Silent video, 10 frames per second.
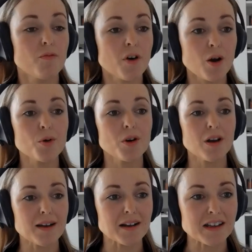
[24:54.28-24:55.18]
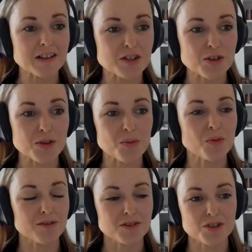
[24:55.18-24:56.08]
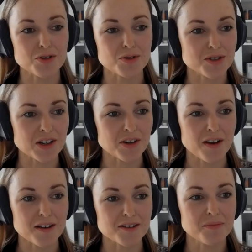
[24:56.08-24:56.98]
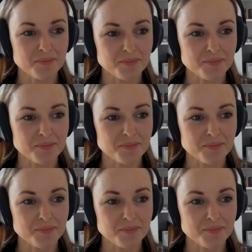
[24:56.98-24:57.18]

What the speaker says: far more likely to want to stick around.